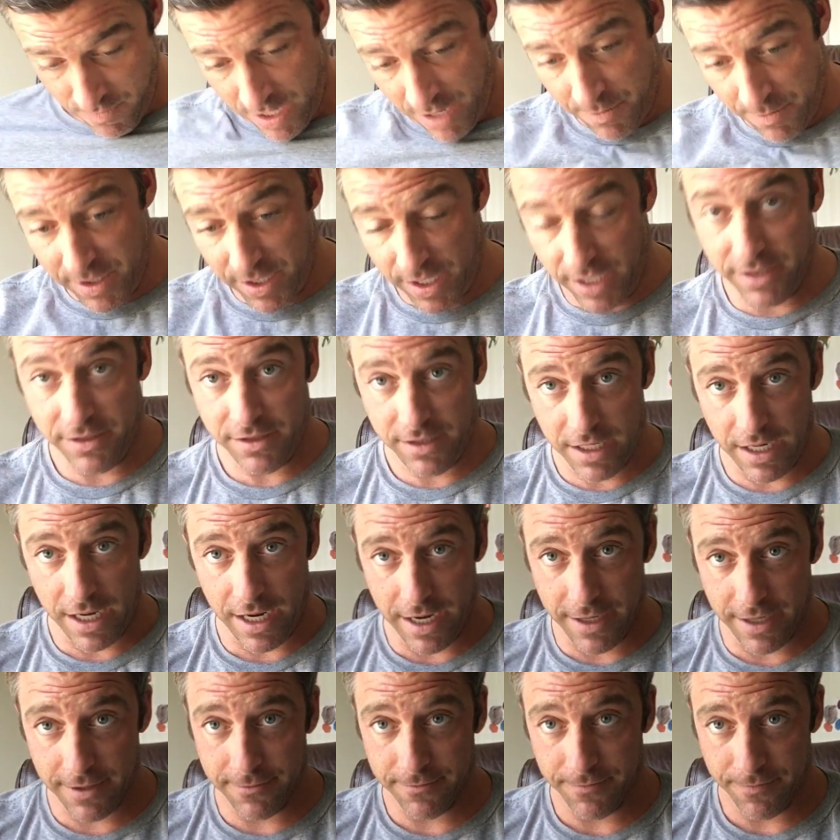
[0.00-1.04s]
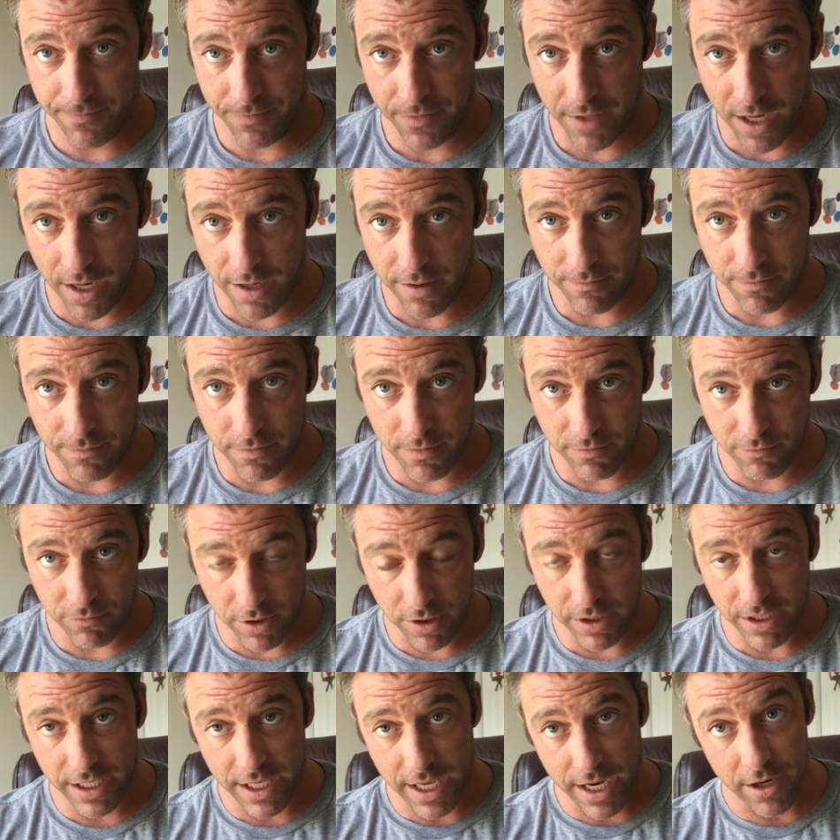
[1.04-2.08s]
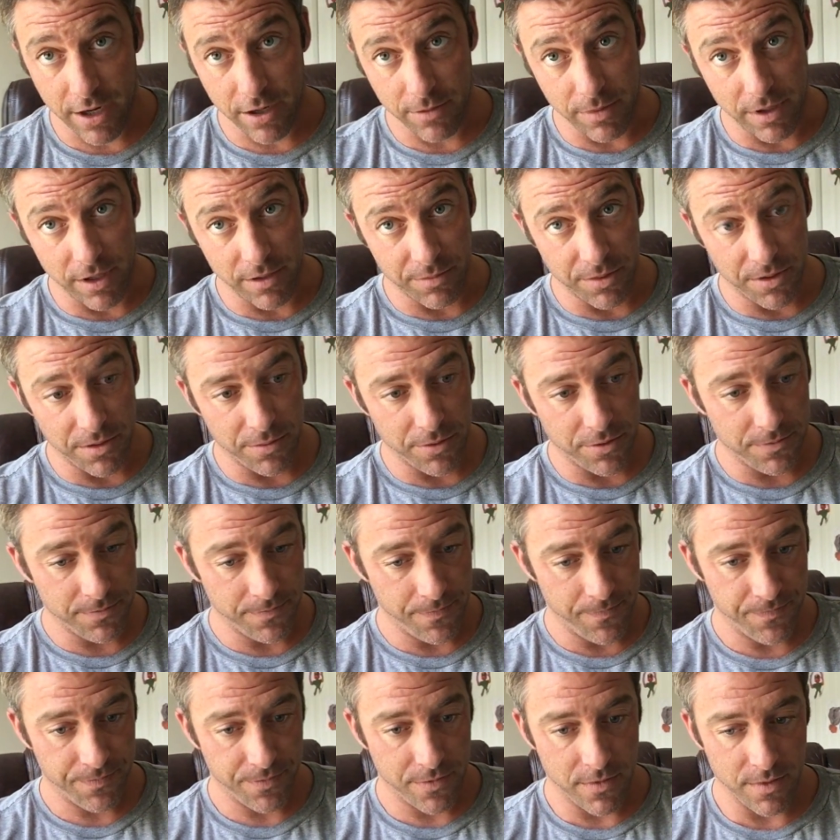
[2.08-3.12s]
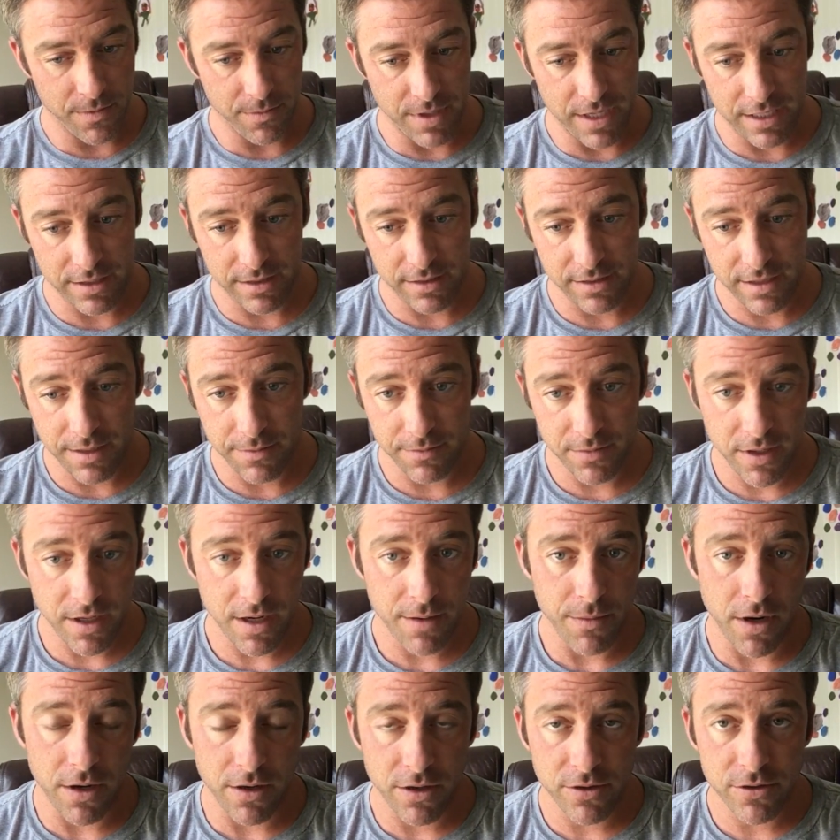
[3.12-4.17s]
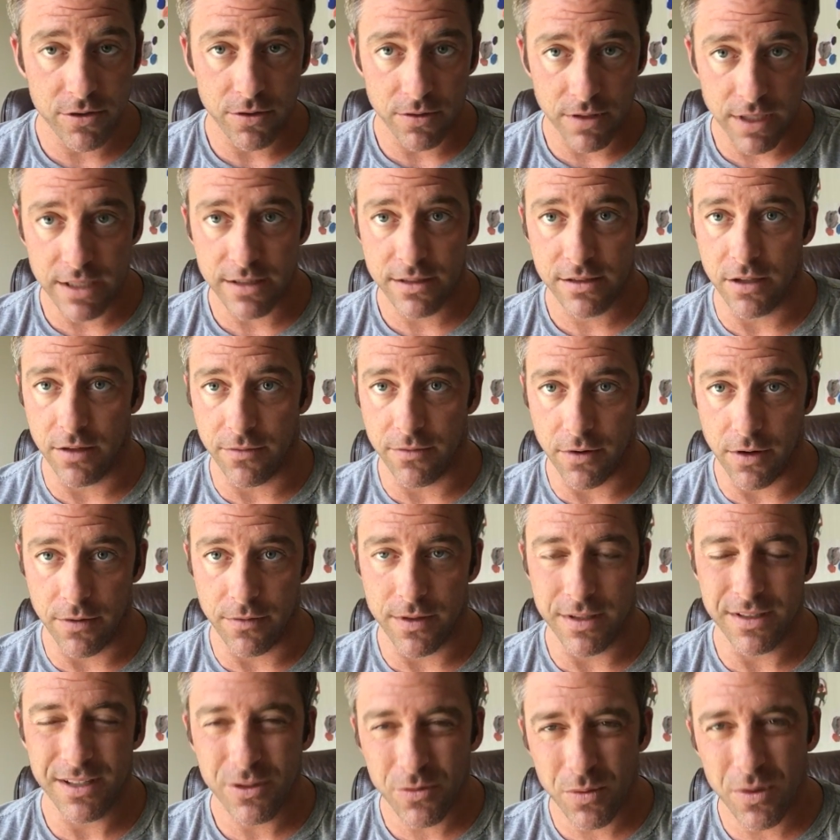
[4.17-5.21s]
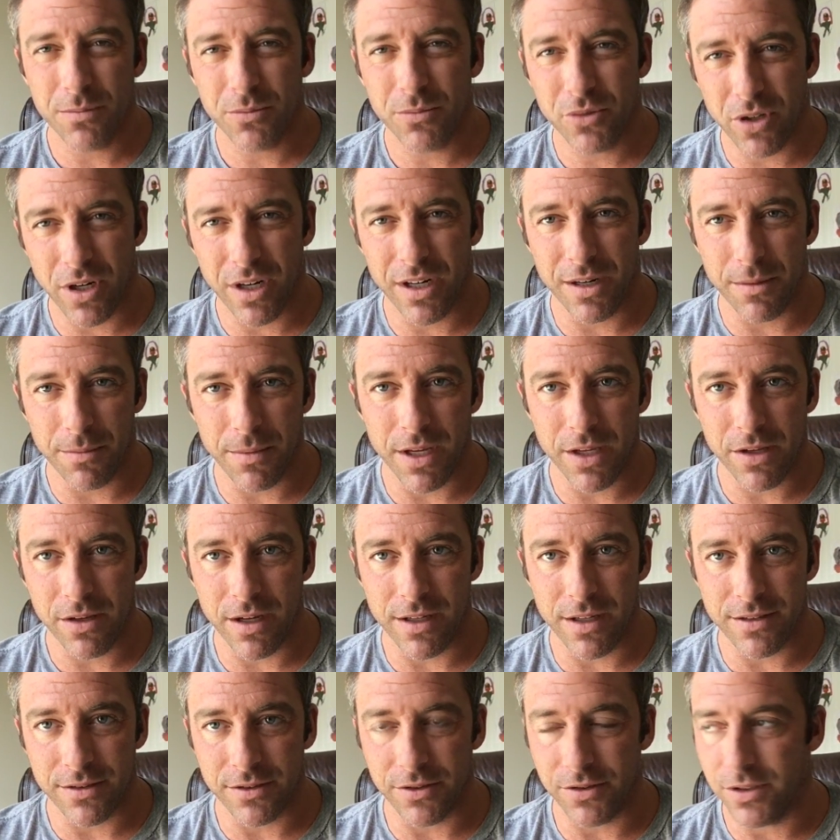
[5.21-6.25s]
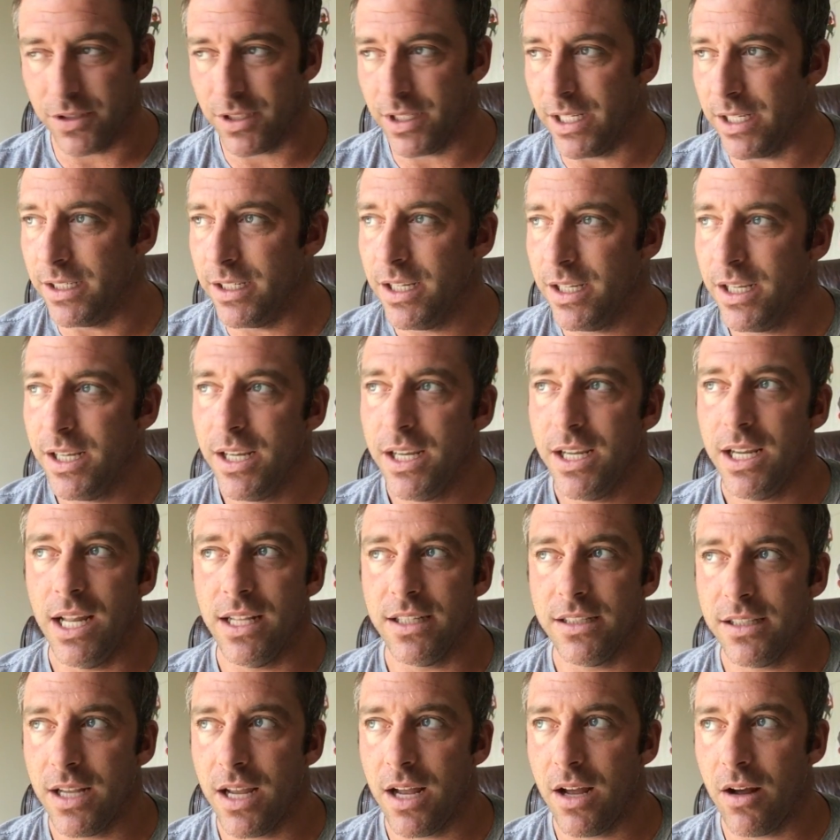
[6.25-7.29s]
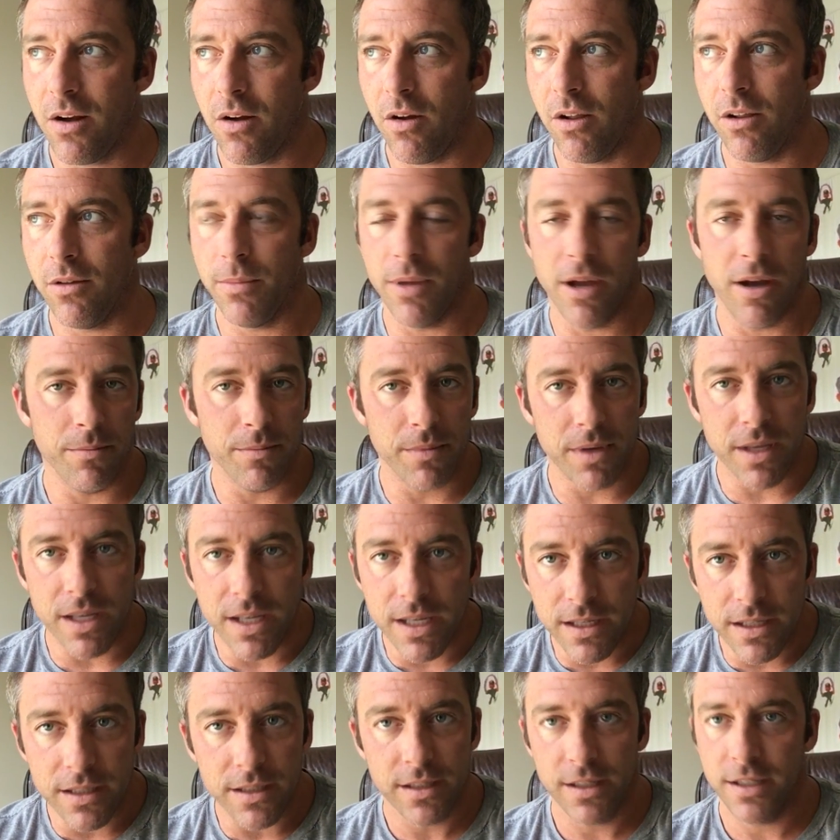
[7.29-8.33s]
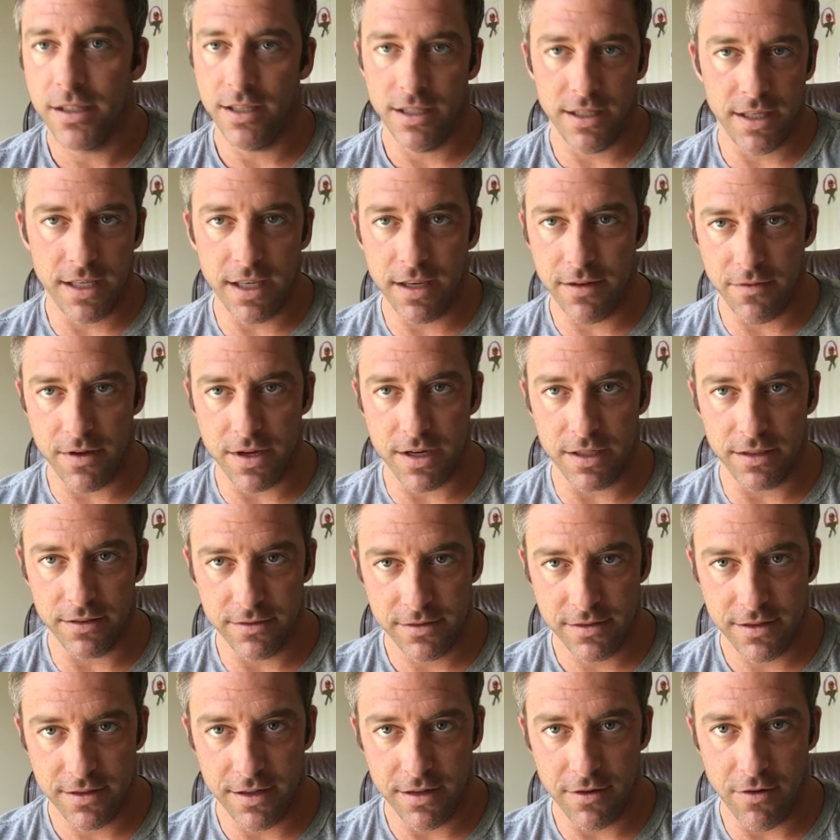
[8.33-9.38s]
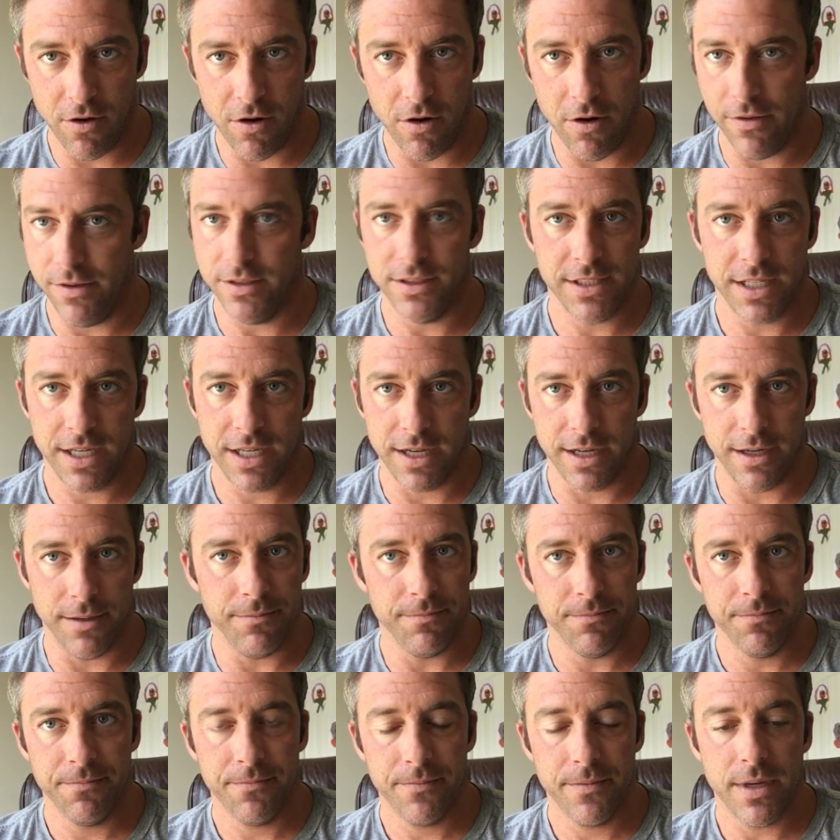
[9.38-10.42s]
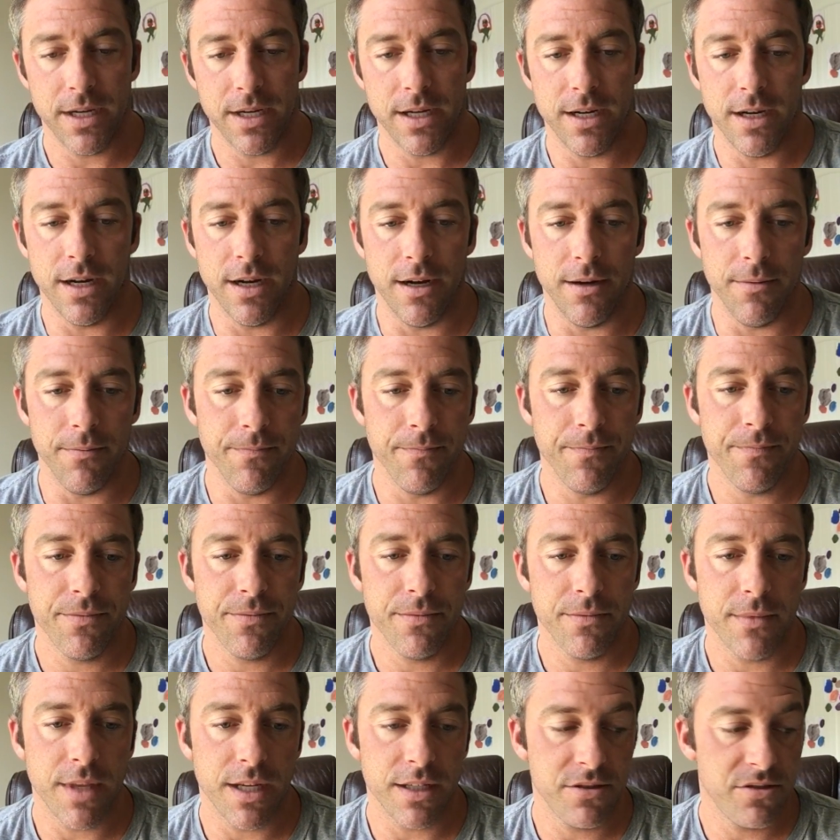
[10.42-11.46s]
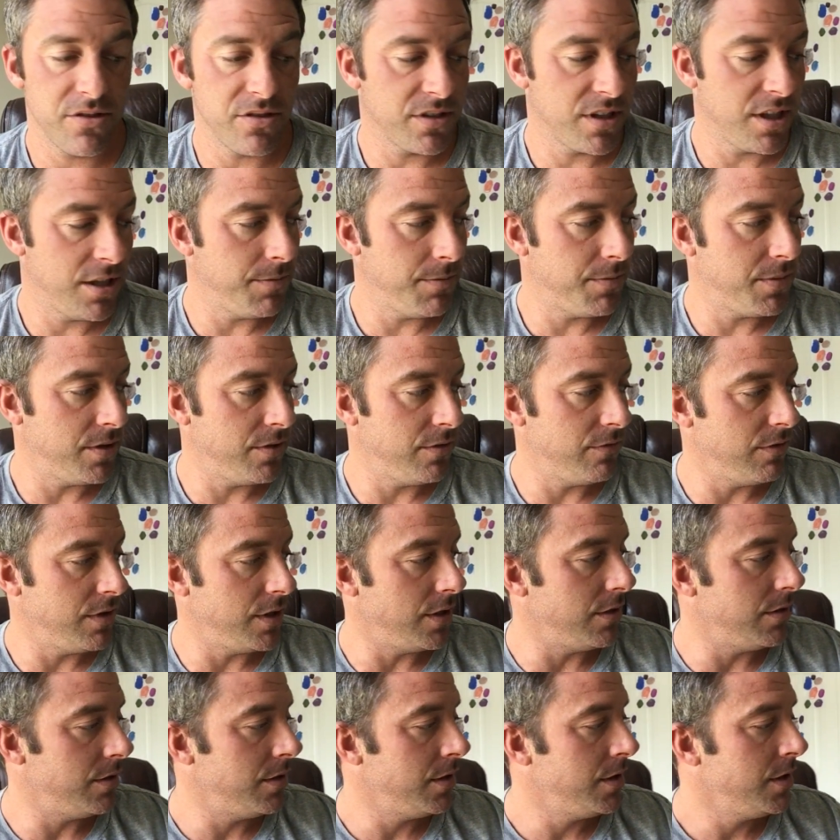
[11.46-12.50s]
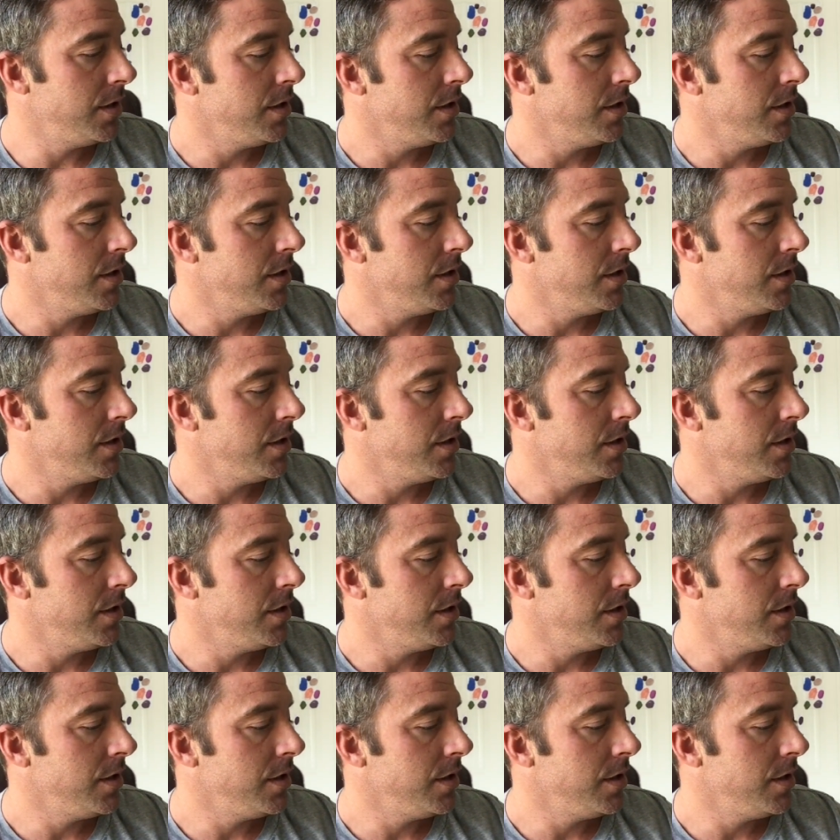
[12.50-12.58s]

I'm a nice guy. I really care about people. But at the same time, I also get stuff off this. That's what I'm trying to make you guys understand. It's not all about me giving all the time. That's just keeping it real.